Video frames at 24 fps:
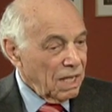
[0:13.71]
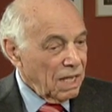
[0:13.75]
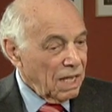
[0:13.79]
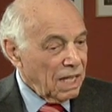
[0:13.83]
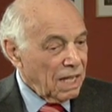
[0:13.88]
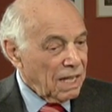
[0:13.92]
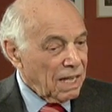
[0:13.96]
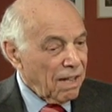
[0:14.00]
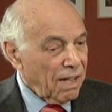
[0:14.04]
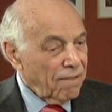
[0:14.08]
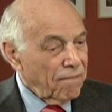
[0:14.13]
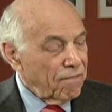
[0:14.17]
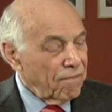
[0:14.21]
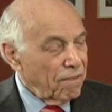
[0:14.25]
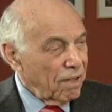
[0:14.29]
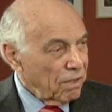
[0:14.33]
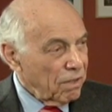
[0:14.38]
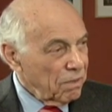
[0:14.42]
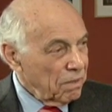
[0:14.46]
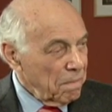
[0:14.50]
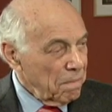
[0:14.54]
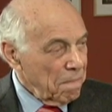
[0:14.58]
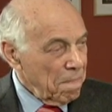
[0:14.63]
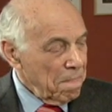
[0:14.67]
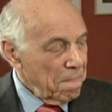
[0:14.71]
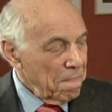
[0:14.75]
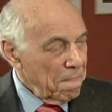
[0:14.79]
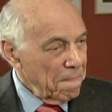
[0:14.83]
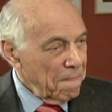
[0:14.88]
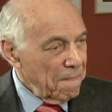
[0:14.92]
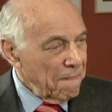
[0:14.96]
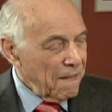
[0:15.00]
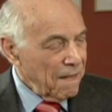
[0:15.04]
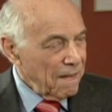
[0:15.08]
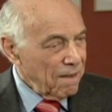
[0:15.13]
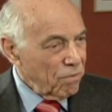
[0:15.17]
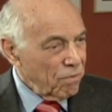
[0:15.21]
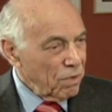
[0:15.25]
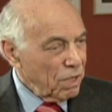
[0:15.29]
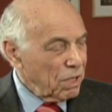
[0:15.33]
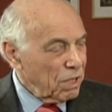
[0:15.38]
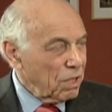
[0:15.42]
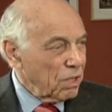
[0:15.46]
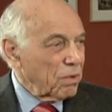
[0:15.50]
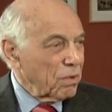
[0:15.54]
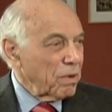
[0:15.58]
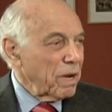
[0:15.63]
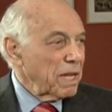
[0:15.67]
And I felt that if we
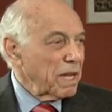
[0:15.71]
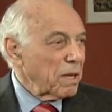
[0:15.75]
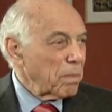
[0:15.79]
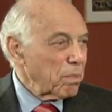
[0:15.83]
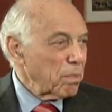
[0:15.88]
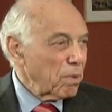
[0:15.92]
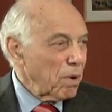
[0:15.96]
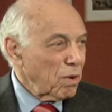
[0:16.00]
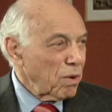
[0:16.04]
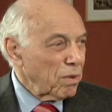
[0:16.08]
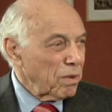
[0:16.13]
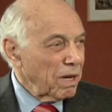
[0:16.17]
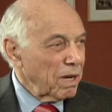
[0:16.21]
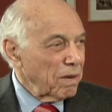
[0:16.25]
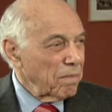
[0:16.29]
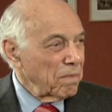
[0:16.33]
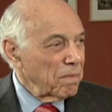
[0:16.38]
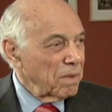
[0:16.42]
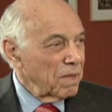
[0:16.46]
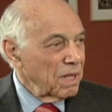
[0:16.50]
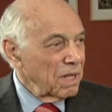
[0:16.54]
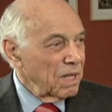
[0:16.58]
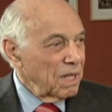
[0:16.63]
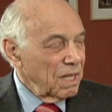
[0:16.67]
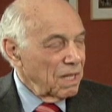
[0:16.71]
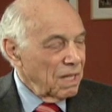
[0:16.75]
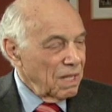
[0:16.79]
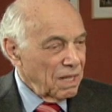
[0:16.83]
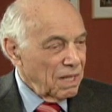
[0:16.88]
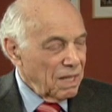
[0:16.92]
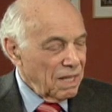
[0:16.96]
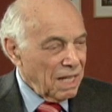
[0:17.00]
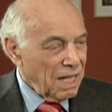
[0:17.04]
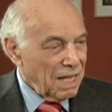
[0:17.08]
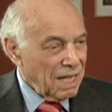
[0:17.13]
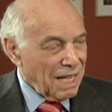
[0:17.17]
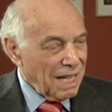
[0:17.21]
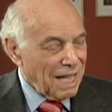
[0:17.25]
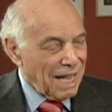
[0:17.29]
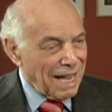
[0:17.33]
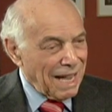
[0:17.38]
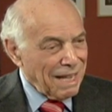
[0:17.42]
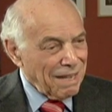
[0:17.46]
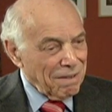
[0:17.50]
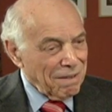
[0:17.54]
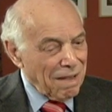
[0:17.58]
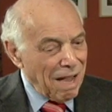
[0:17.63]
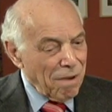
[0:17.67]
could create a program, that
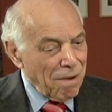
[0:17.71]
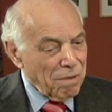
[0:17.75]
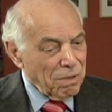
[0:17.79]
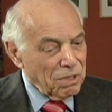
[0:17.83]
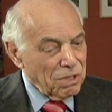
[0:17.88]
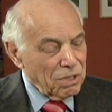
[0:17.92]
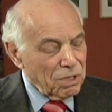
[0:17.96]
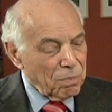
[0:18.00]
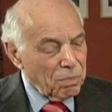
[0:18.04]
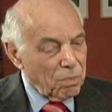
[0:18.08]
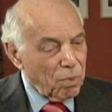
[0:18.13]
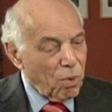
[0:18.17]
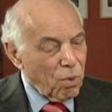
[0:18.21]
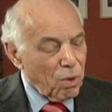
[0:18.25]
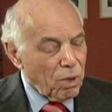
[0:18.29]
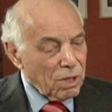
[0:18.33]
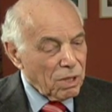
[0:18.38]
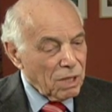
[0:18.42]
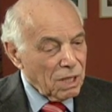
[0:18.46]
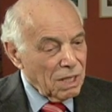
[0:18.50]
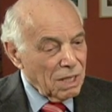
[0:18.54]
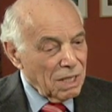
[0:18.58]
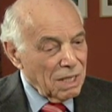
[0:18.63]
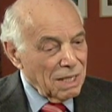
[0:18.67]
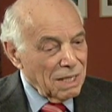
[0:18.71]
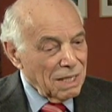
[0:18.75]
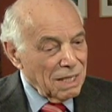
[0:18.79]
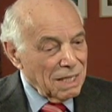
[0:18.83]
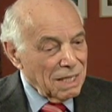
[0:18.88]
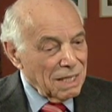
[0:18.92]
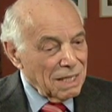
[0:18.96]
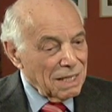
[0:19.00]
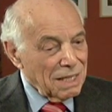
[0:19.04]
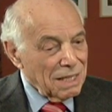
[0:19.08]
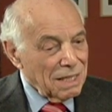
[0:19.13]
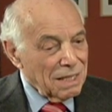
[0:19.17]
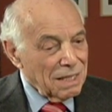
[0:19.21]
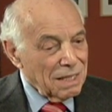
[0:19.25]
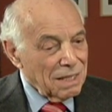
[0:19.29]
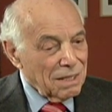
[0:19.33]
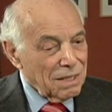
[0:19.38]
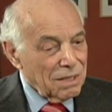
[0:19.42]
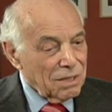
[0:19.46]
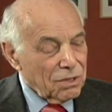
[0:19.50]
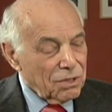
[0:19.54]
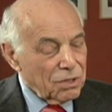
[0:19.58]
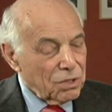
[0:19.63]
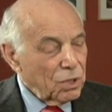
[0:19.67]
I, I would support
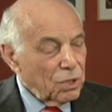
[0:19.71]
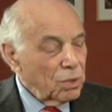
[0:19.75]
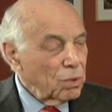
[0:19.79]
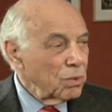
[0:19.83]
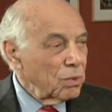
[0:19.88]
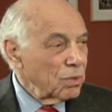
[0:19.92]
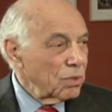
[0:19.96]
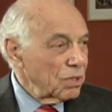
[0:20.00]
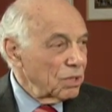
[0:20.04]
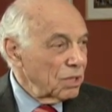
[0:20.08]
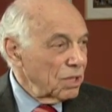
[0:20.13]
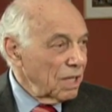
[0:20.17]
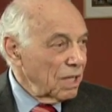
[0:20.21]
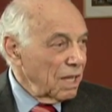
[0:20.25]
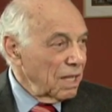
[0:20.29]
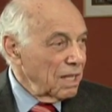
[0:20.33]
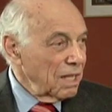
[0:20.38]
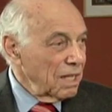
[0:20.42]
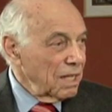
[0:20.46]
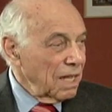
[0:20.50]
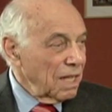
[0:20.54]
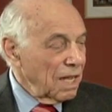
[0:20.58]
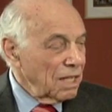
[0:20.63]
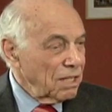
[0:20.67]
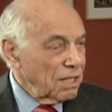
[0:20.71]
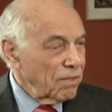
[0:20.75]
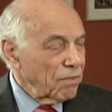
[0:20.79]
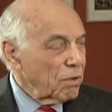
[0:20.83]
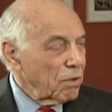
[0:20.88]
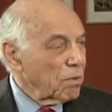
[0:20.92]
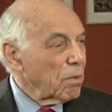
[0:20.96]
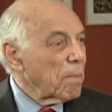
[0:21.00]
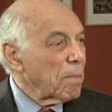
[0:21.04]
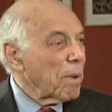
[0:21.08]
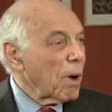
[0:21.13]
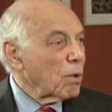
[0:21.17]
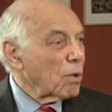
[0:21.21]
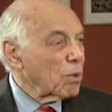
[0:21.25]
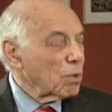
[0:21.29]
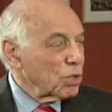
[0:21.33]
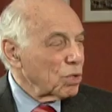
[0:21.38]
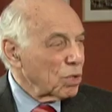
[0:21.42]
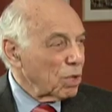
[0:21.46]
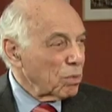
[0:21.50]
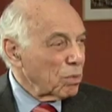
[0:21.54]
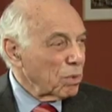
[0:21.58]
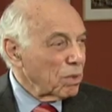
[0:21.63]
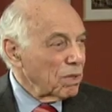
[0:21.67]
students as if they were my own
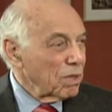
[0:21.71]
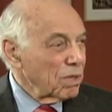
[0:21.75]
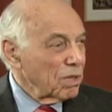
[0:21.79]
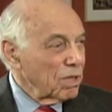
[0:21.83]
children.